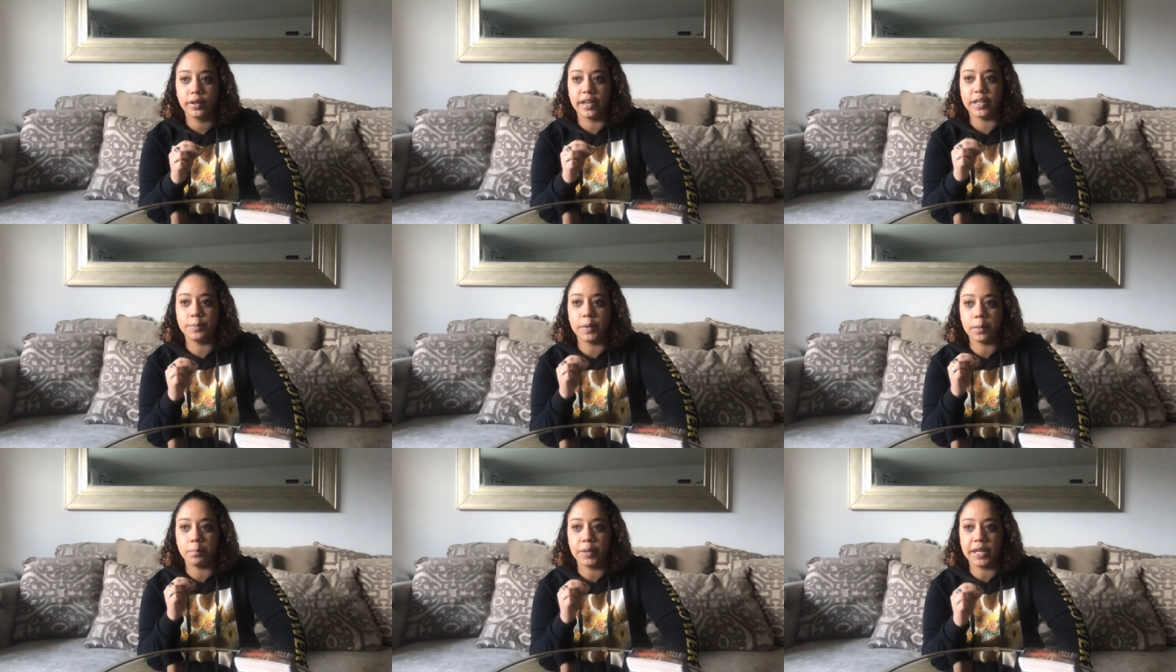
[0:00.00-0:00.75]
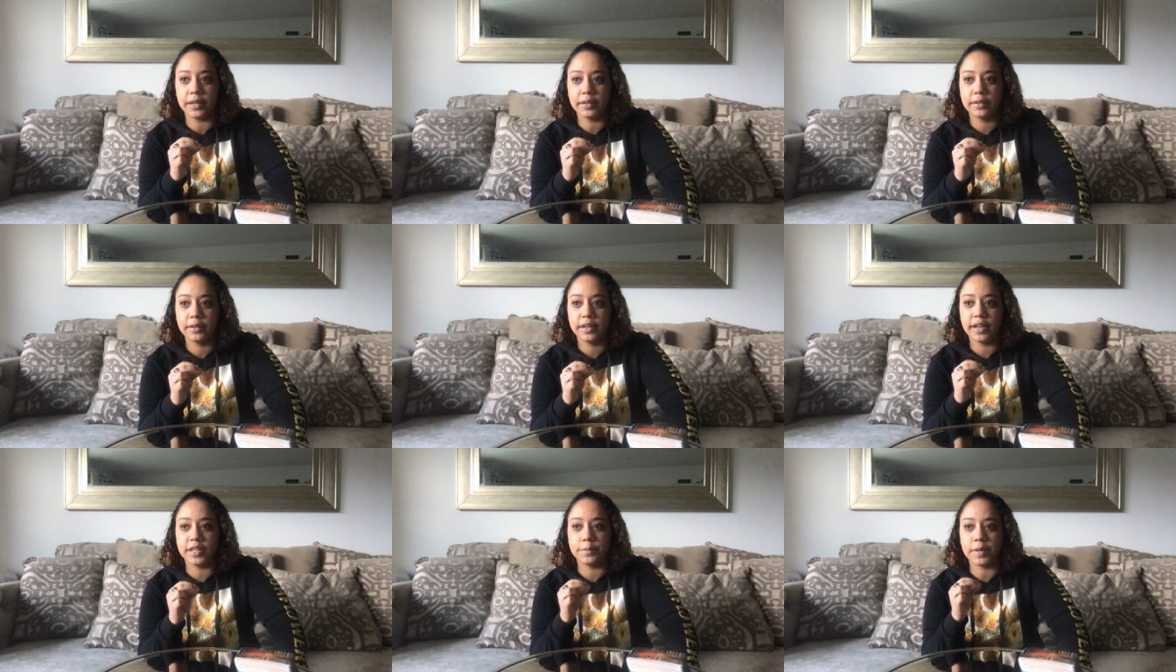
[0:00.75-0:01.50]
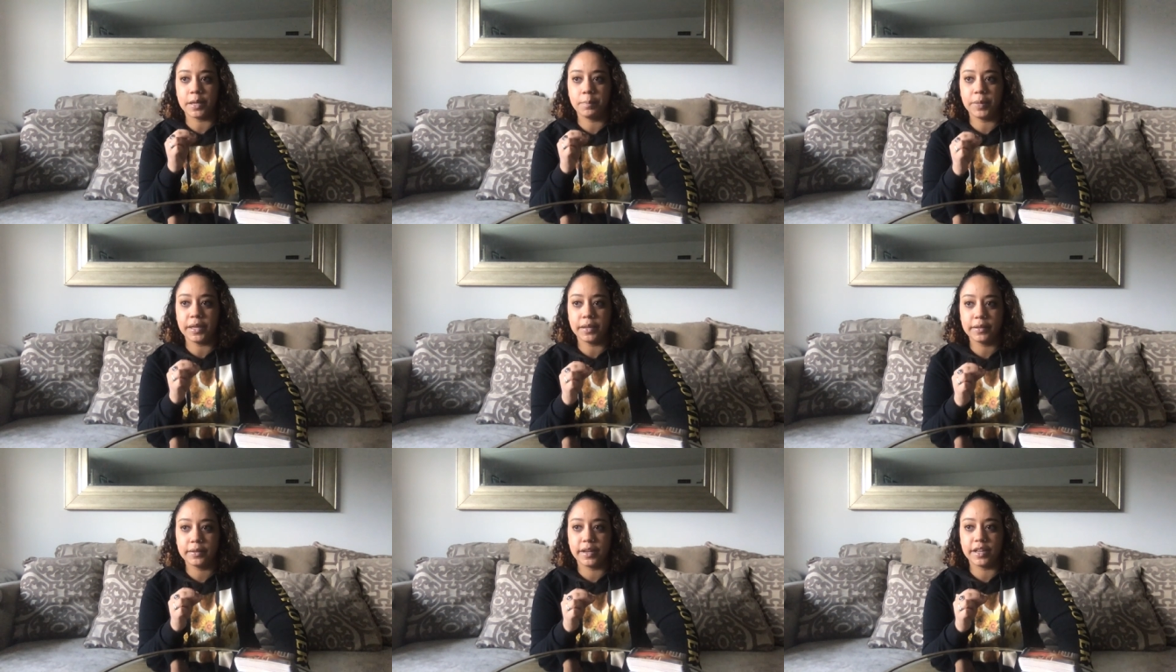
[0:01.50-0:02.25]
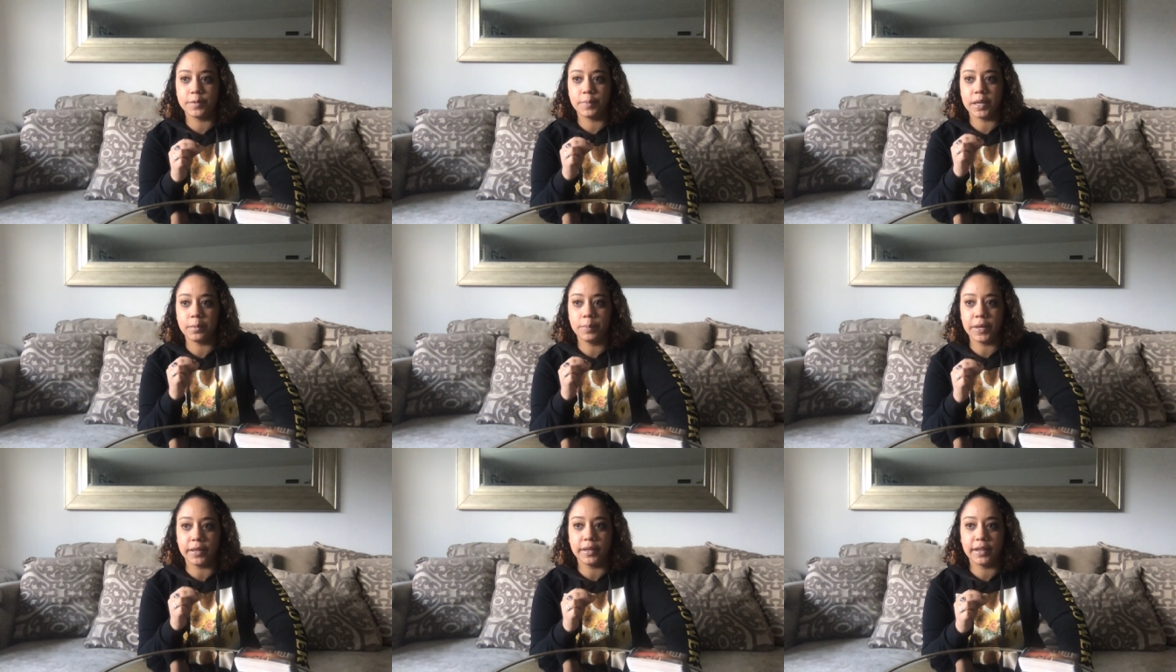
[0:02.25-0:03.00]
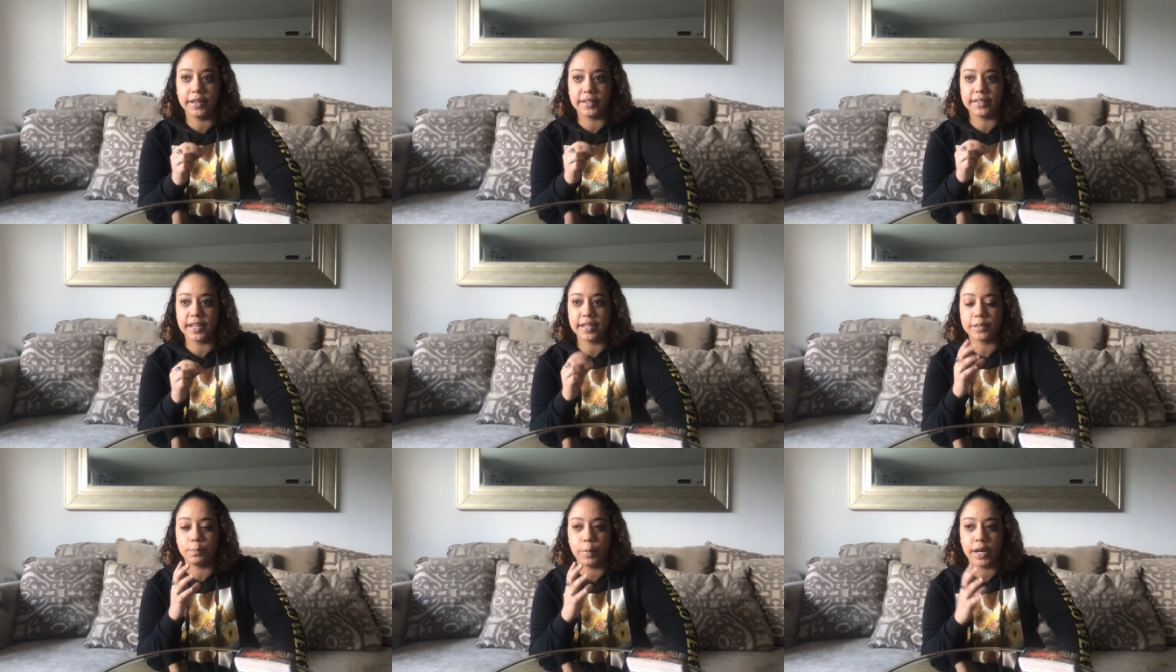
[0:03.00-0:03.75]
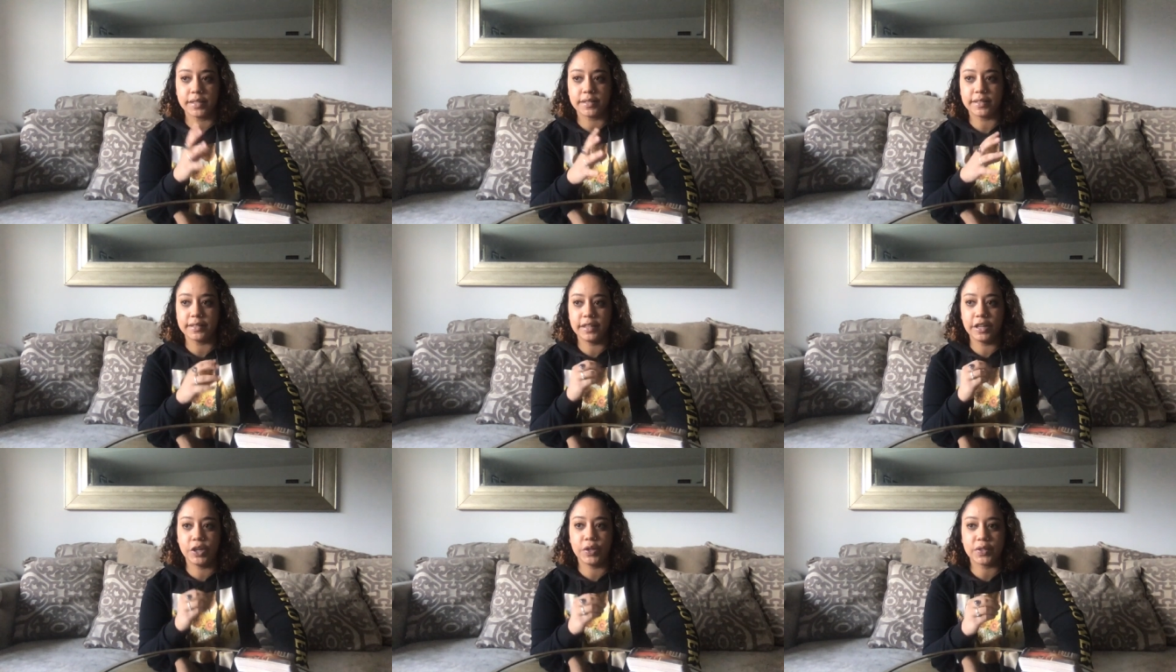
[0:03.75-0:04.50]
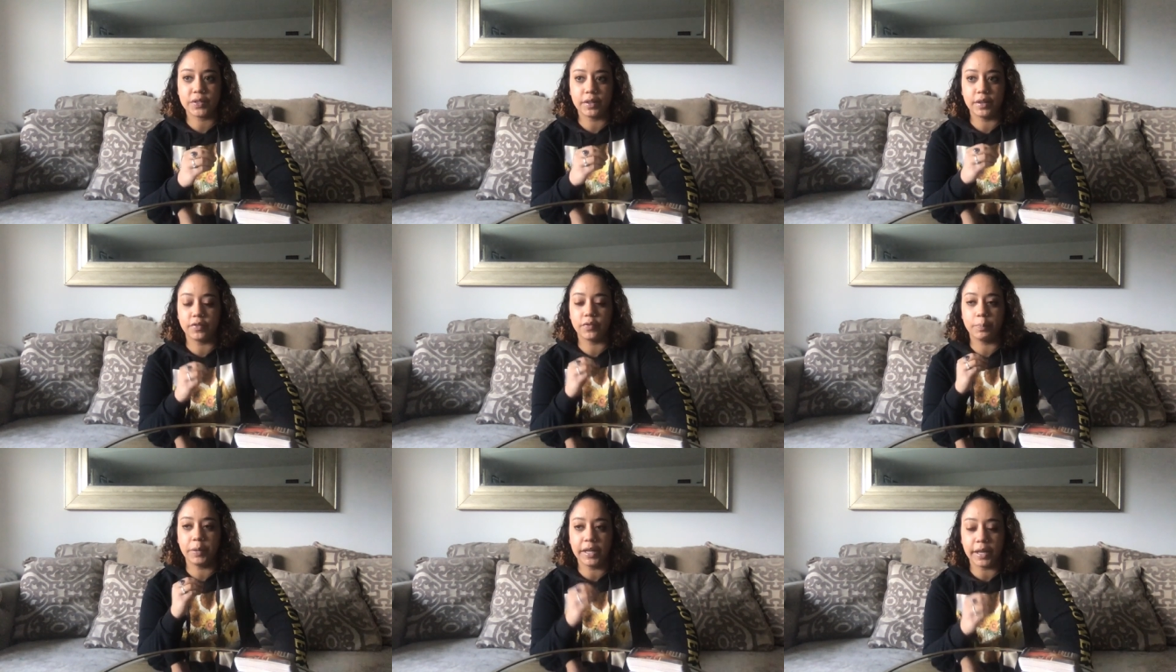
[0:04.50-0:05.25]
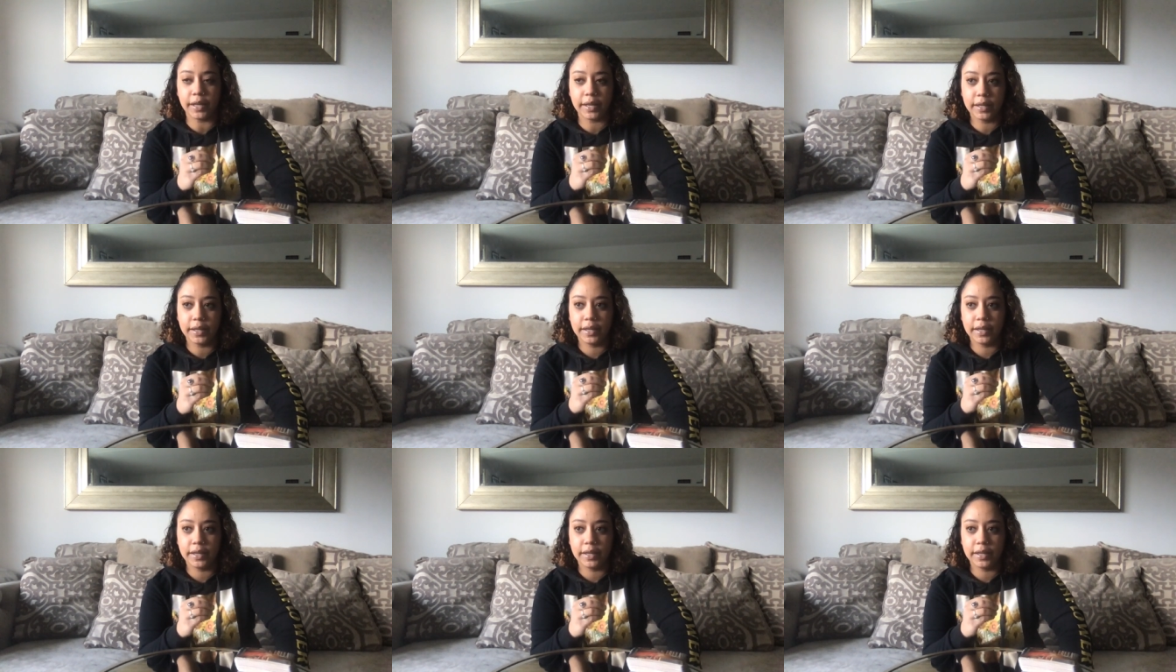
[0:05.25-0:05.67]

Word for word: and it's being beat, and it's being beat, and it's being beat, and it takes months, years of a beating.